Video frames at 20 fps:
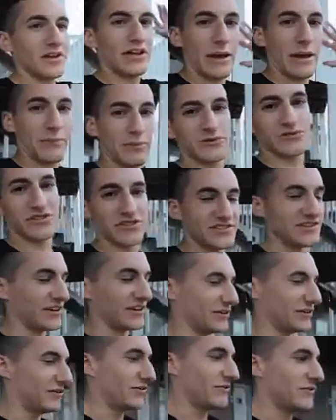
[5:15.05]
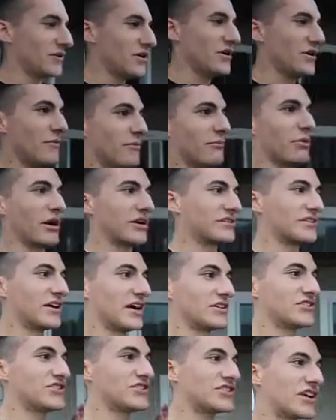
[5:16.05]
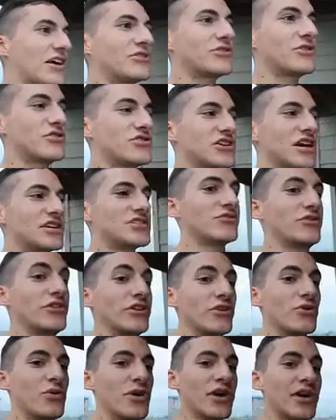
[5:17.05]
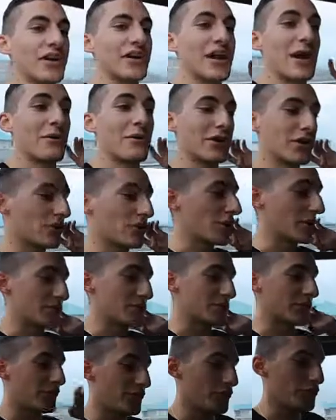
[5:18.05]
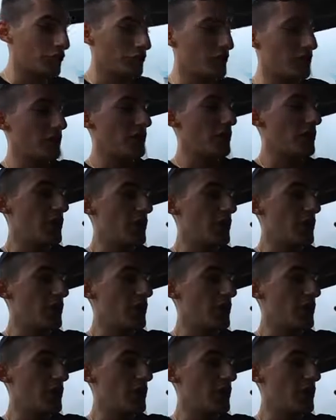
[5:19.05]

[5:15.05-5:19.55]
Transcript: Kept losing signal, but uh, just got those shots really quick, and now we're gonna go grab some food